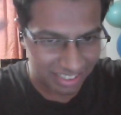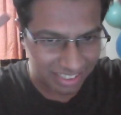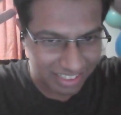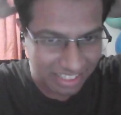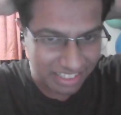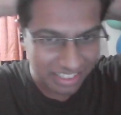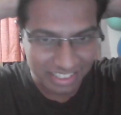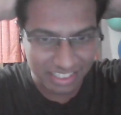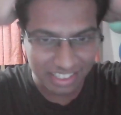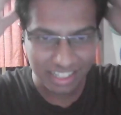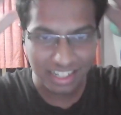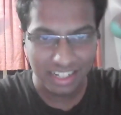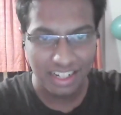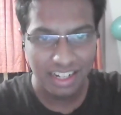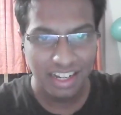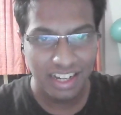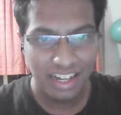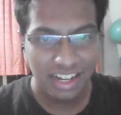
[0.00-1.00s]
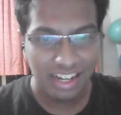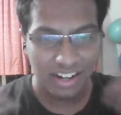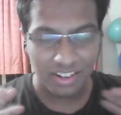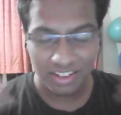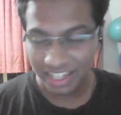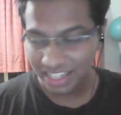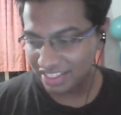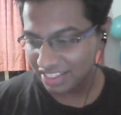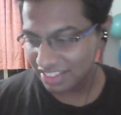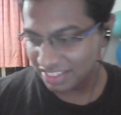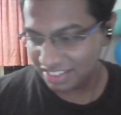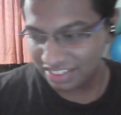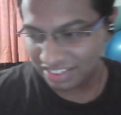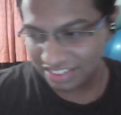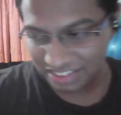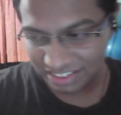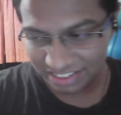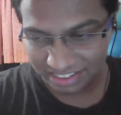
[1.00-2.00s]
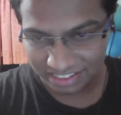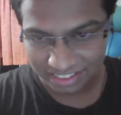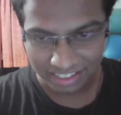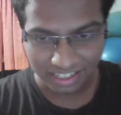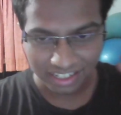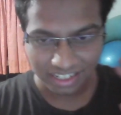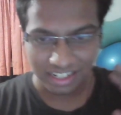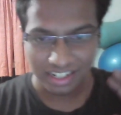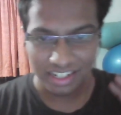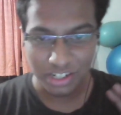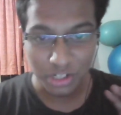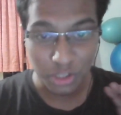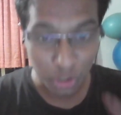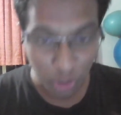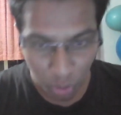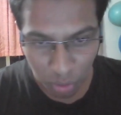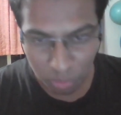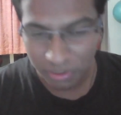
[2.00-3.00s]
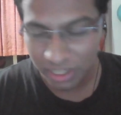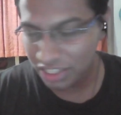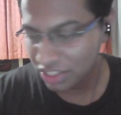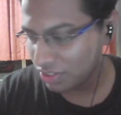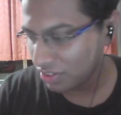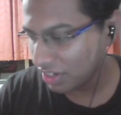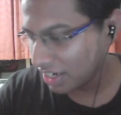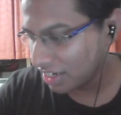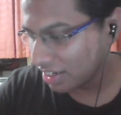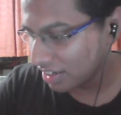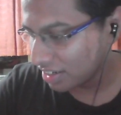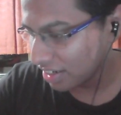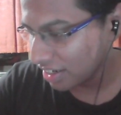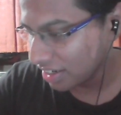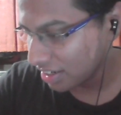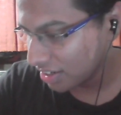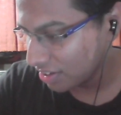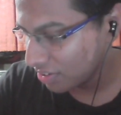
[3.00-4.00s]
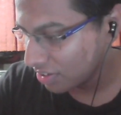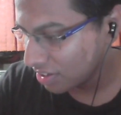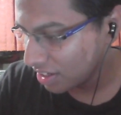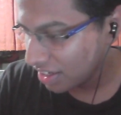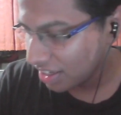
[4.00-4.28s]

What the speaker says: just too much to handle right now.